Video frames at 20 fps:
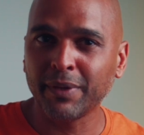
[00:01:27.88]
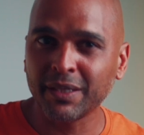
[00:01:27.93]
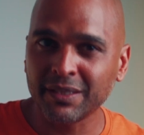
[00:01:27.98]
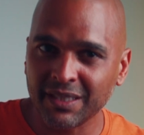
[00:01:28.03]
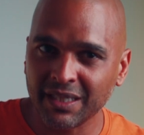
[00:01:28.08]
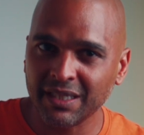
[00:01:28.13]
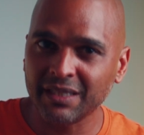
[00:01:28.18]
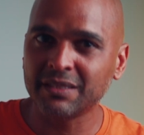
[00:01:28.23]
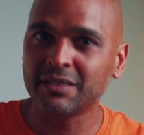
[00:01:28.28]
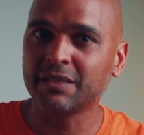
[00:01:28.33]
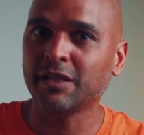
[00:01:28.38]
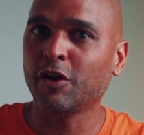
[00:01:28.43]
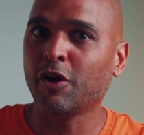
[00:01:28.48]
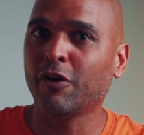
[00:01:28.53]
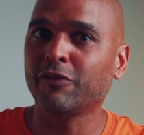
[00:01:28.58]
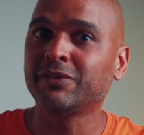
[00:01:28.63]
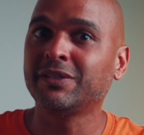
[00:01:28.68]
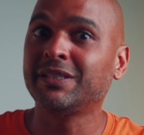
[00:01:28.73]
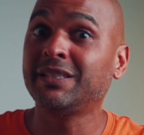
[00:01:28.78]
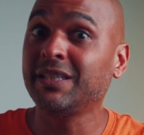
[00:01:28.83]
but it's the law
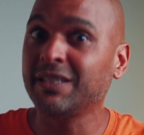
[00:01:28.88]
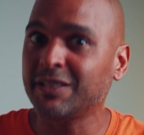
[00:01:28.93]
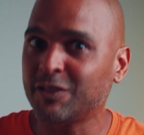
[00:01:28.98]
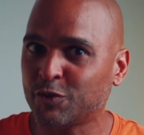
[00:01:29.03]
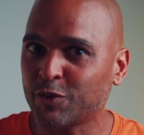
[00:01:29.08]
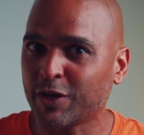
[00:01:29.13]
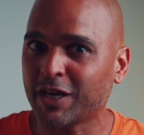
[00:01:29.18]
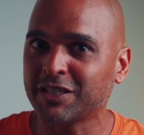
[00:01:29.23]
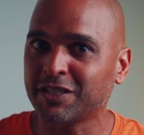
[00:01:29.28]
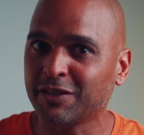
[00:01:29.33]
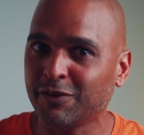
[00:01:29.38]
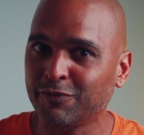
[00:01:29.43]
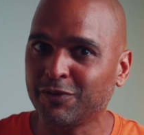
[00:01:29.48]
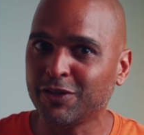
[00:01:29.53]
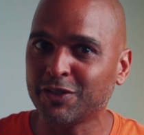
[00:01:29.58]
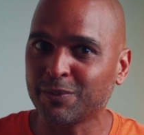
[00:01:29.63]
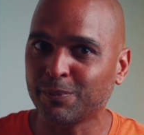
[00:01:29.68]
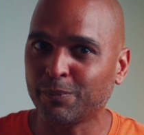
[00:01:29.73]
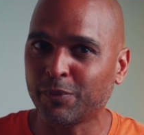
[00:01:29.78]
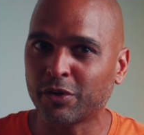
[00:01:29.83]
of distraction
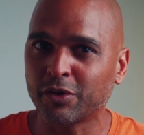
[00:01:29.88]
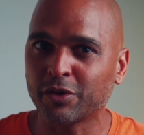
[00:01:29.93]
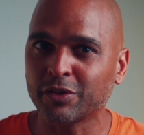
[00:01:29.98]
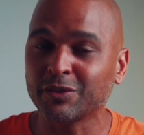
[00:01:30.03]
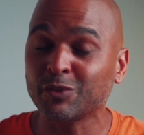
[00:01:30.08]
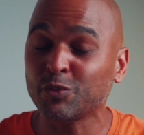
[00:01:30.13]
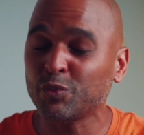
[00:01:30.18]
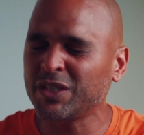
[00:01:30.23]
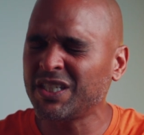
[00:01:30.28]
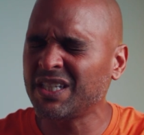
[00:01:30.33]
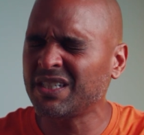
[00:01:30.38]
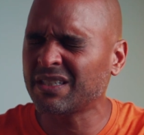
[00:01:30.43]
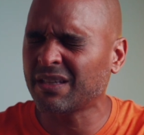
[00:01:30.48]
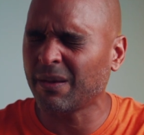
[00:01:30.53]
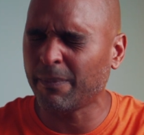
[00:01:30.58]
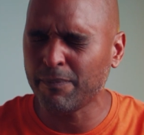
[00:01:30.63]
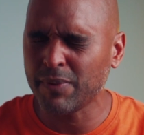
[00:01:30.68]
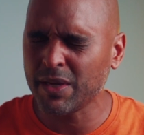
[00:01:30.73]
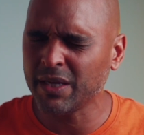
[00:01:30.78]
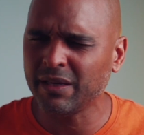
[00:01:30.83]
vision board, which is
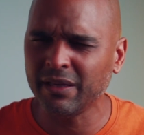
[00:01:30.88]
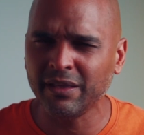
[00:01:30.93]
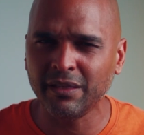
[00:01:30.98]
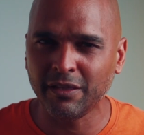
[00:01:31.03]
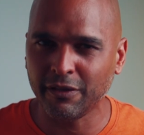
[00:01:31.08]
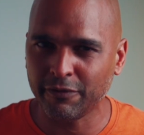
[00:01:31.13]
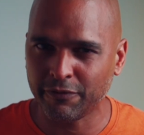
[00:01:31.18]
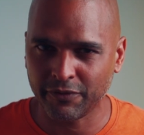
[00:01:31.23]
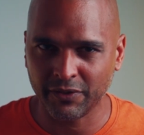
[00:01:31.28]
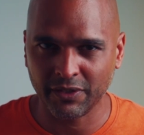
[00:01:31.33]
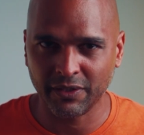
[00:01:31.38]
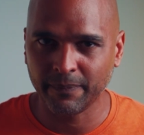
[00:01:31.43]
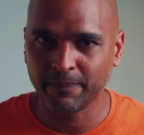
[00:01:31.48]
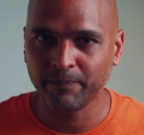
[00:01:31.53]
completely different.